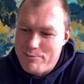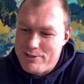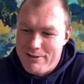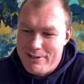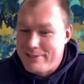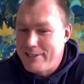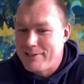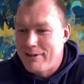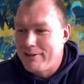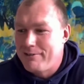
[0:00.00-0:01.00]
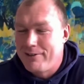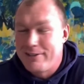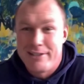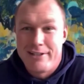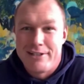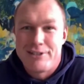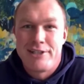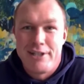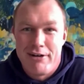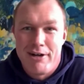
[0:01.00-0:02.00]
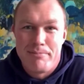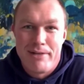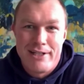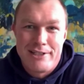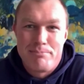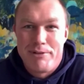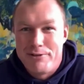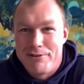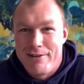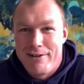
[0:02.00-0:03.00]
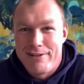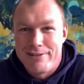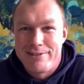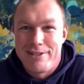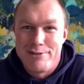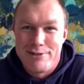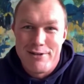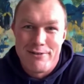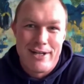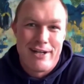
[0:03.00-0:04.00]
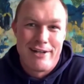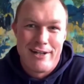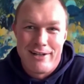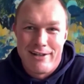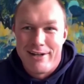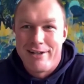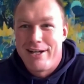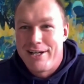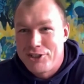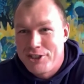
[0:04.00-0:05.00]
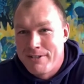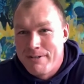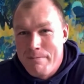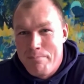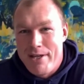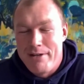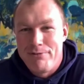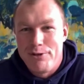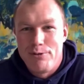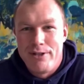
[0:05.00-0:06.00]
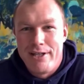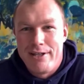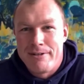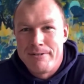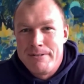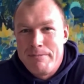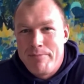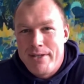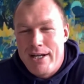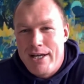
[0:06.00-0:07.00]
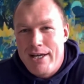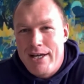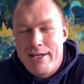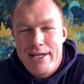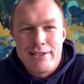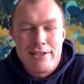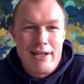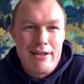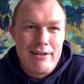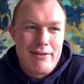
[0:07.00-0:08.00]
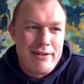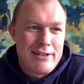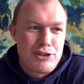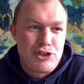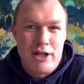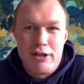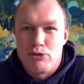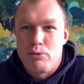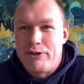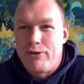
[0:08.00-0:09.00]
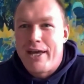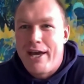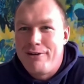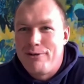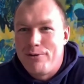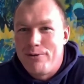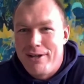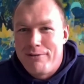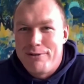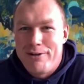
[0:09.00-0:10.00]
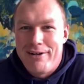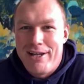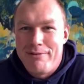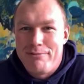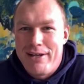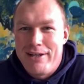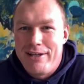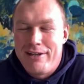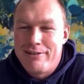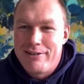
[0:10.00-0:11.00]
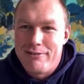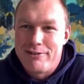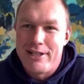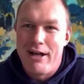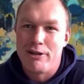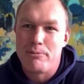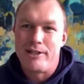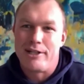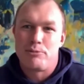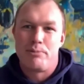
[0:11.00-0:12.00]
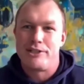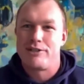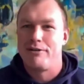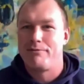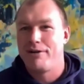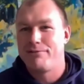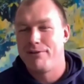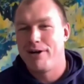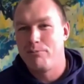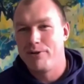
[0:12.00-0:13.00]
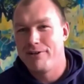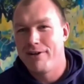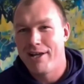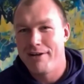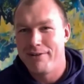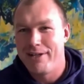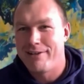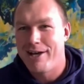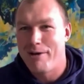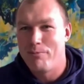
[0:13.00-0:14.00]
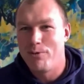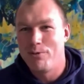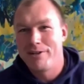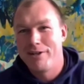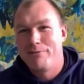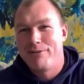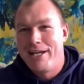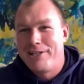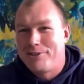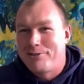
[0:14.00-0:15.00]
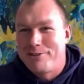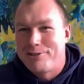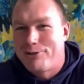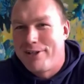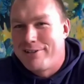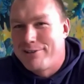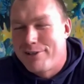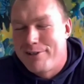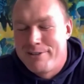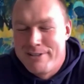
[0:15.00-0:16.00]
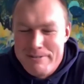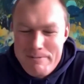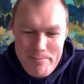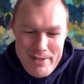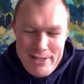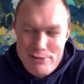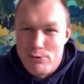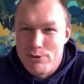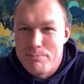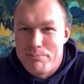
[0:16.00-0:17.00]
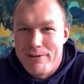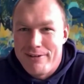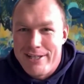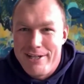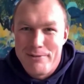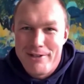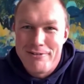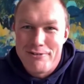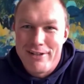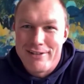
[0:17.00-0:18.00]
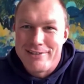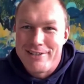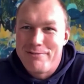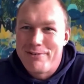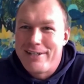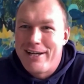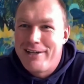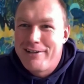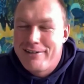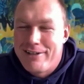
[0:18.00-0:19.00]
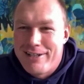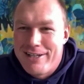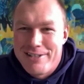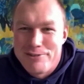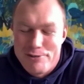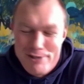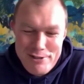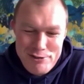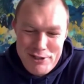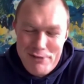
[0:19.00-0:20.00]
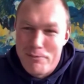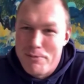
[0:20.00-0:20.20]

So the 6 cultivars in a Syrah-based Pinotage, Cinsault, Carignac, Grenache, and Viognier. And I guess, this shows what you can do if you don't have any, it's the ultimate expression of our farm when you don't have any time or, financial constraints. So it's an awesome product, and we don't drink this every day, as you know, so